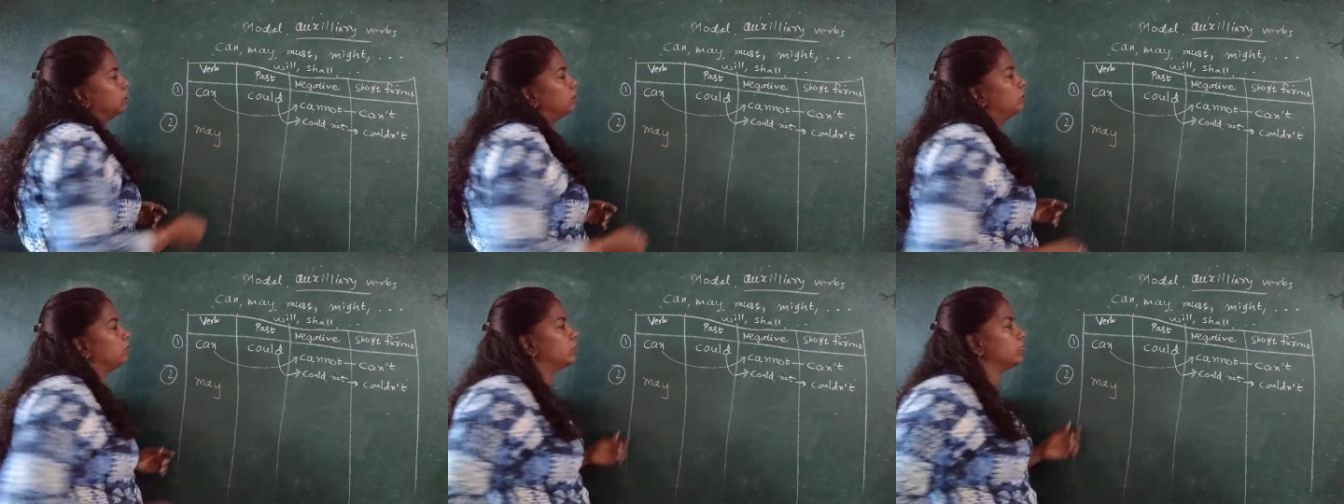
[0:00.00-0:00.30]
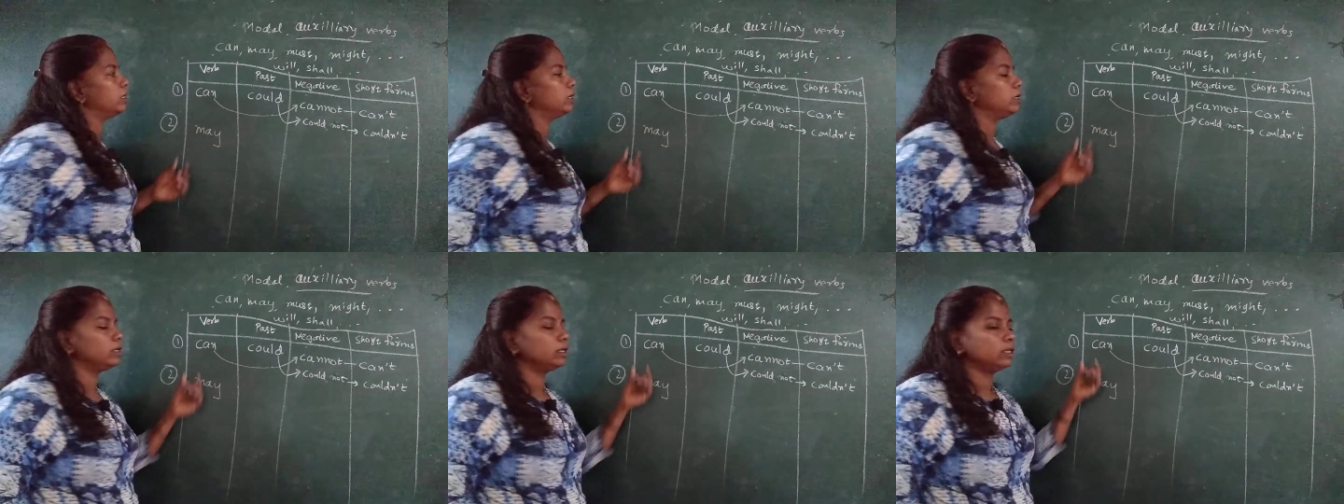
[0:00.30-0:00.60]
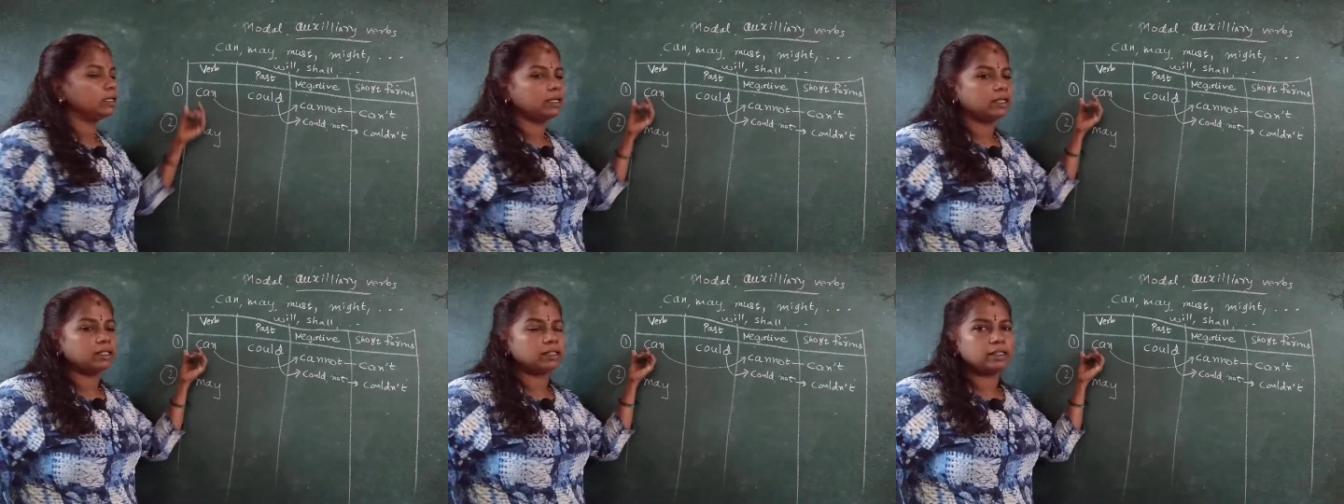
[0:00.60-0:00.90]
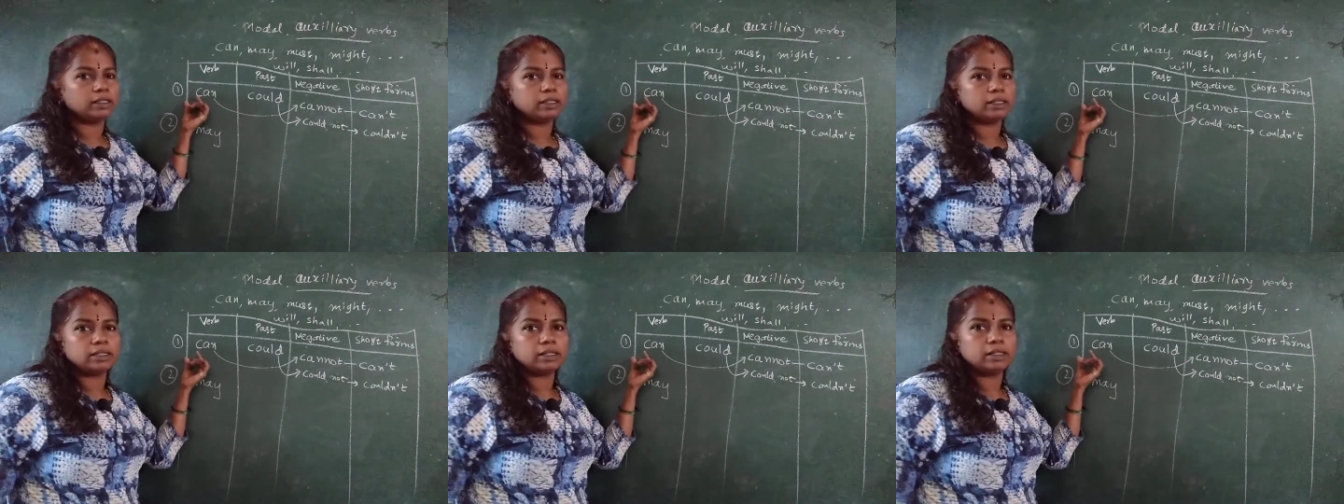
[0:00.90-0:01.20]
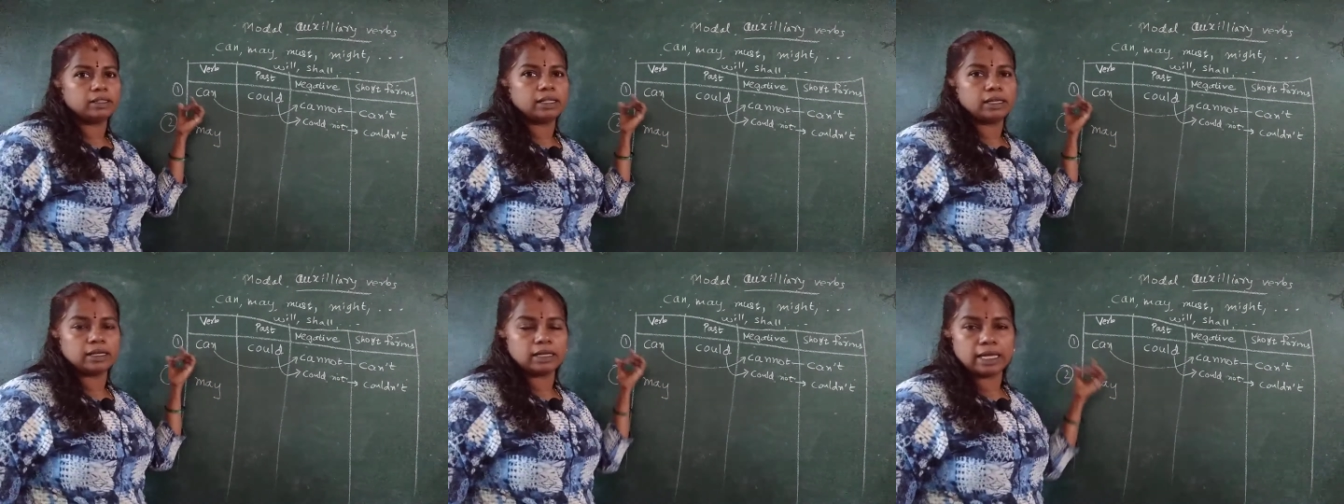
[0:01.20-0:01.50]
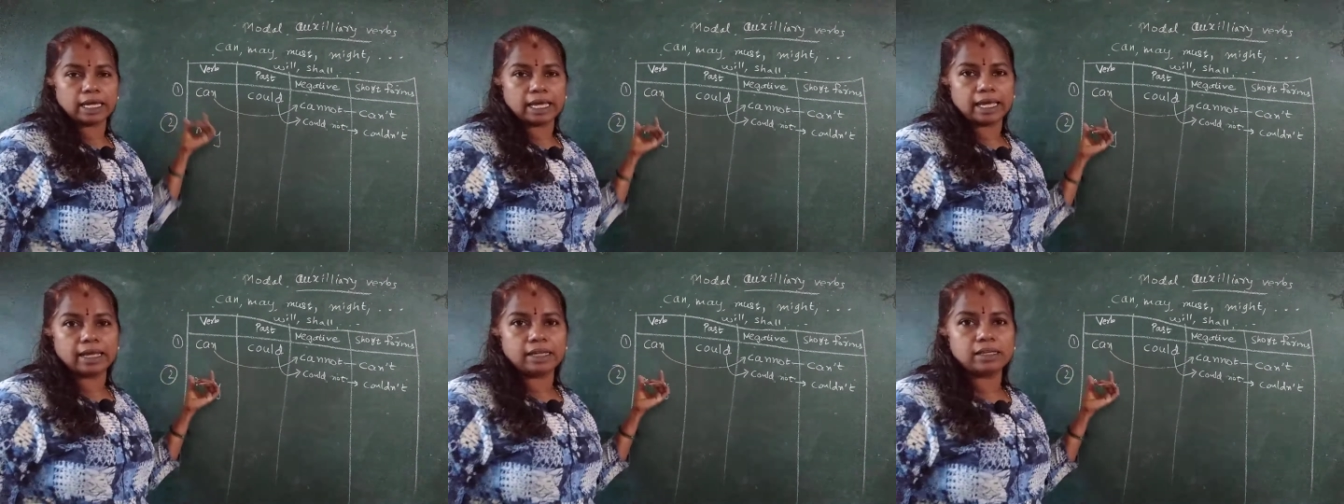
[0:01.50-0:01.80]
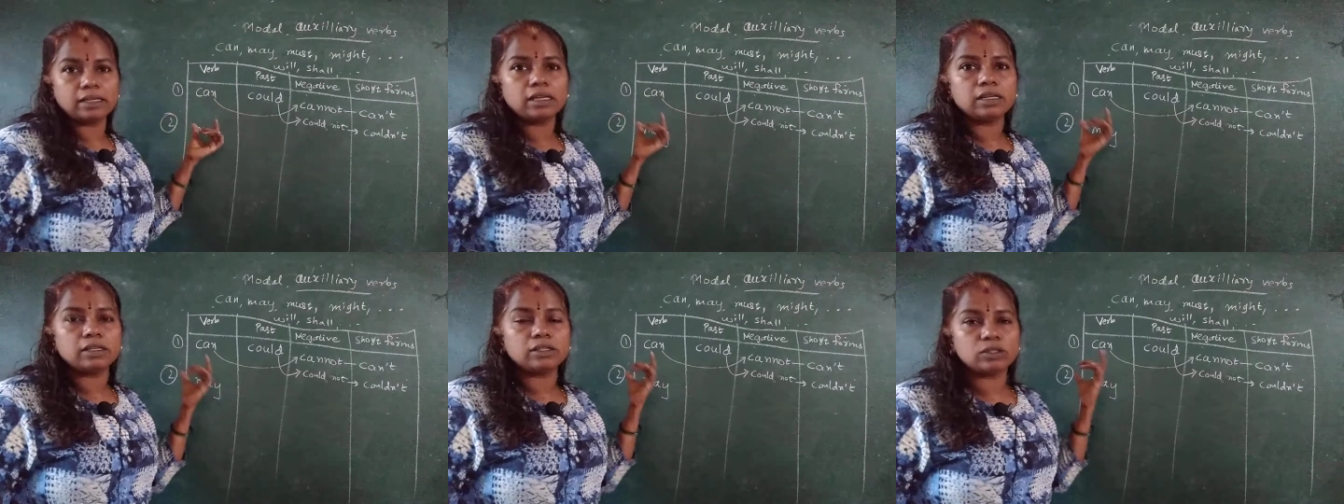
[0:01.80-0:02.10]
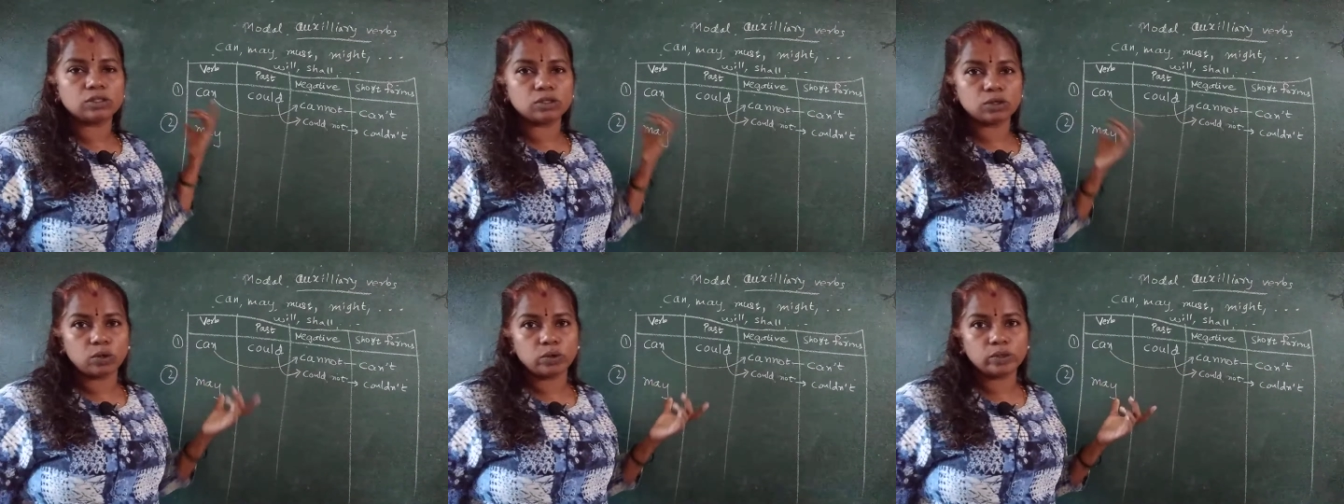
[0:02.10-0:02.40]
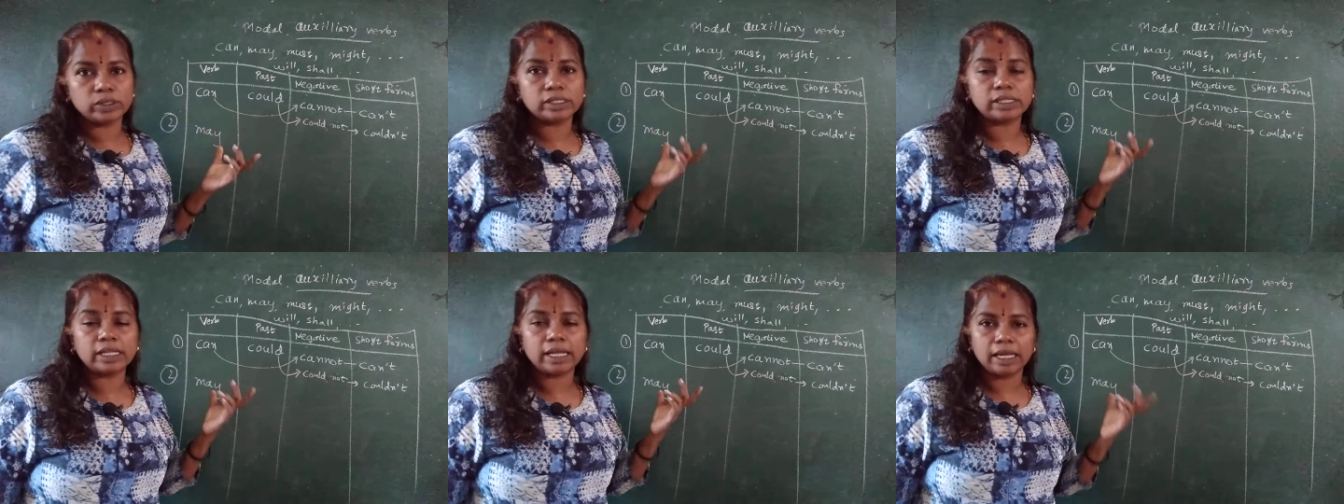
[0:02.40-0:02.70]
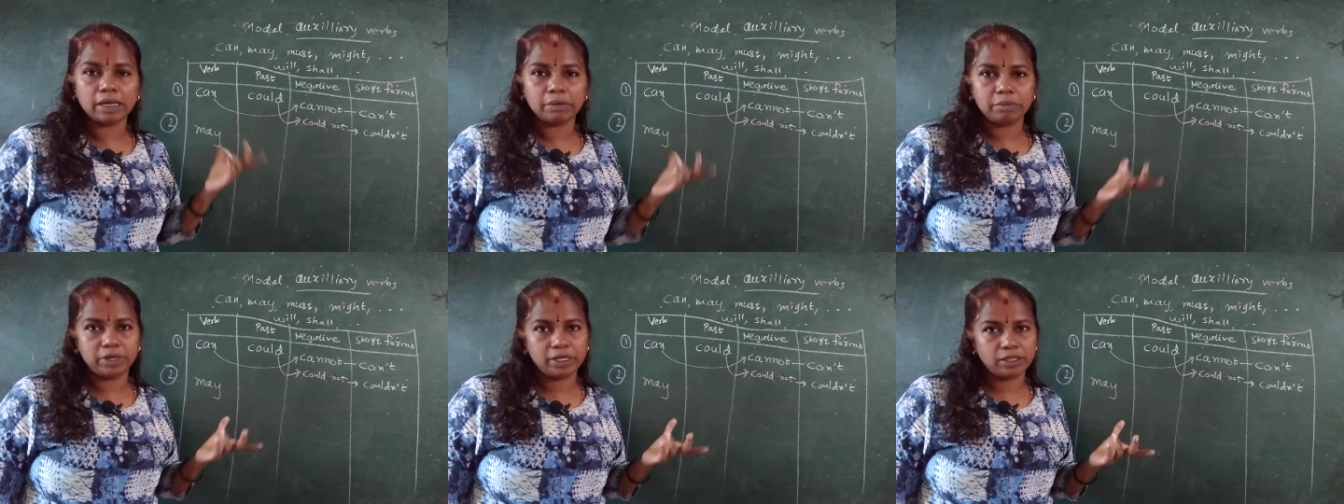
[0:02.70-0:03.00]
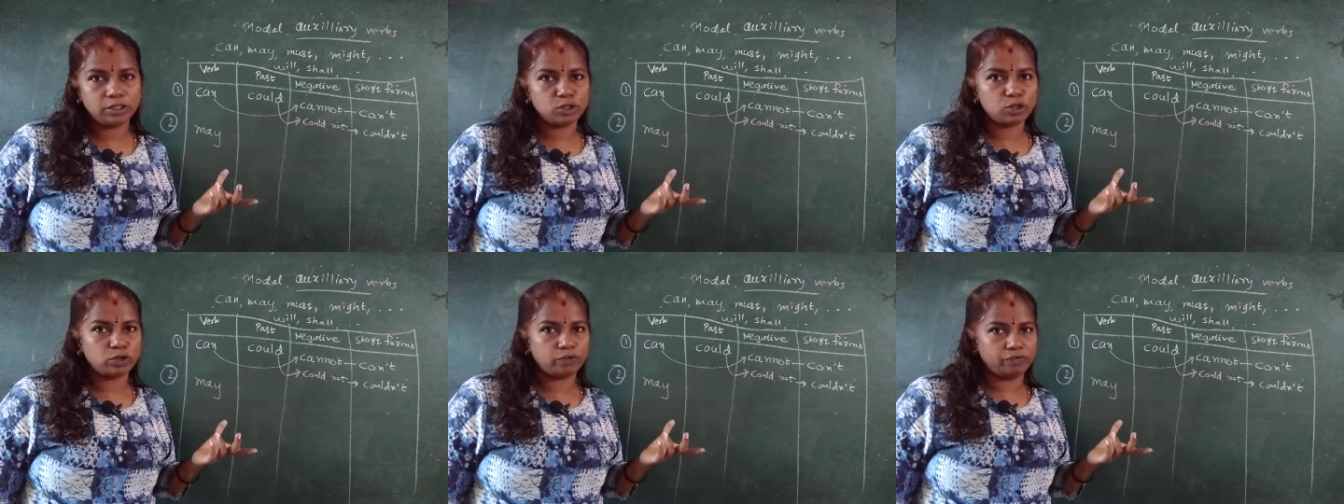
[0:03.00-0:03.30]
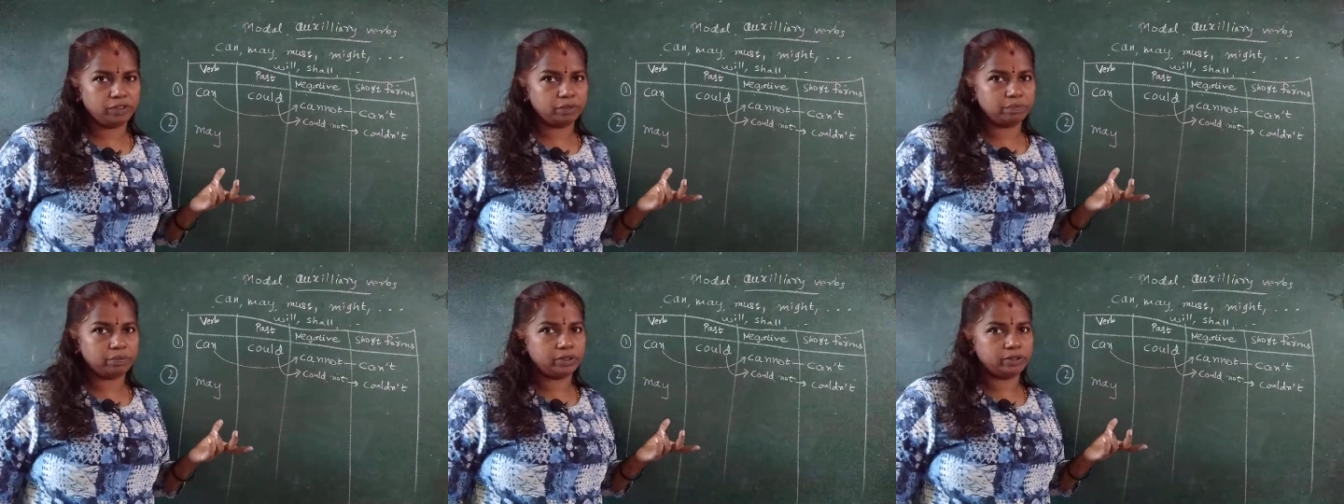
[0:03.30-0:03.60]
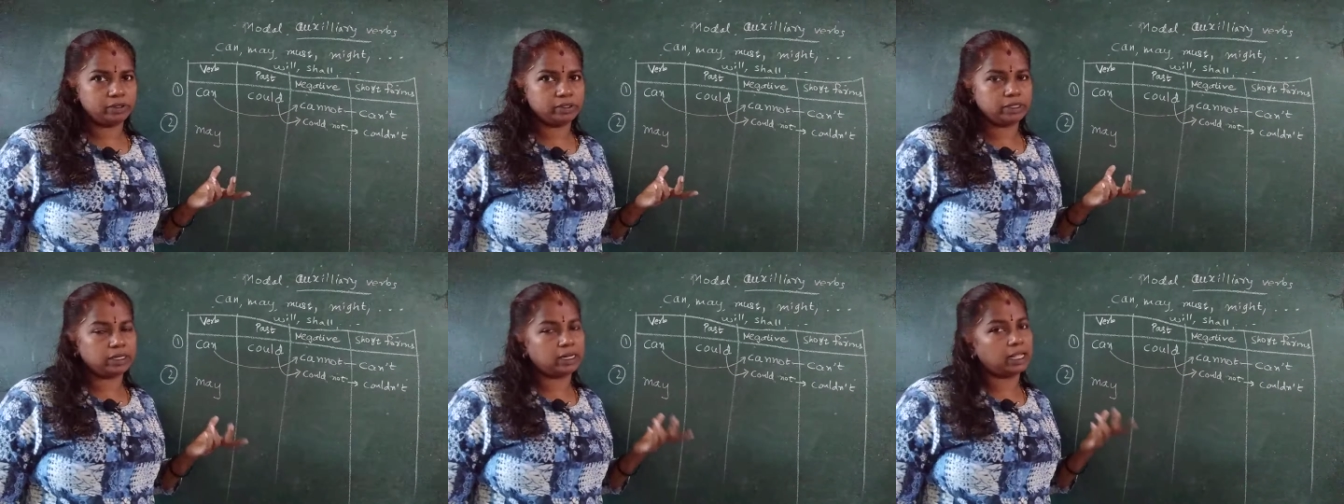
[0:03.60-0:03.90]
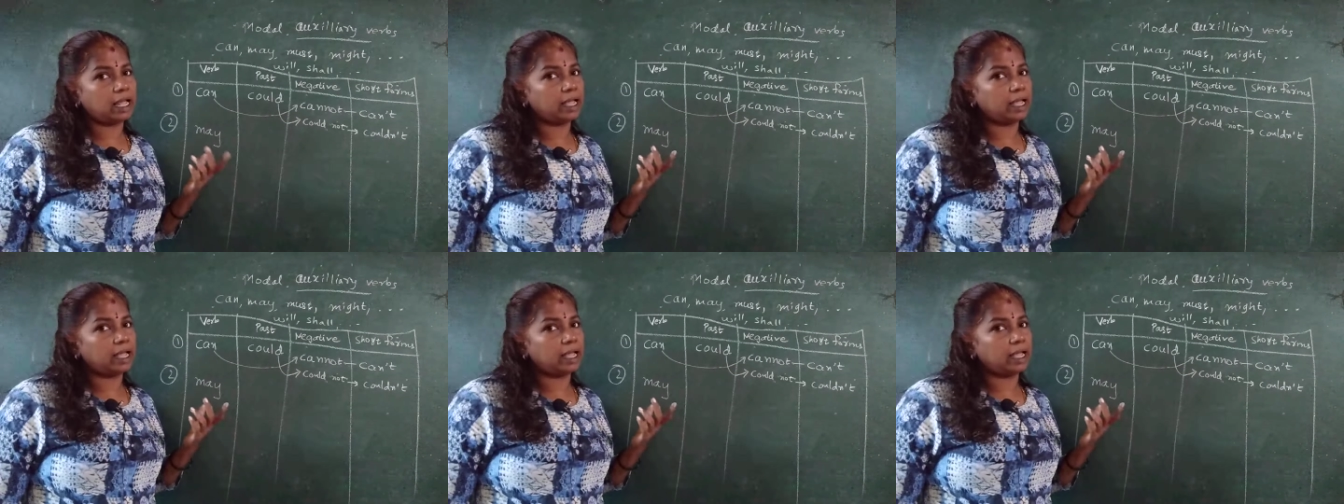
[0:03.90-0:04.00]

Okay, the can shows the ability of the person.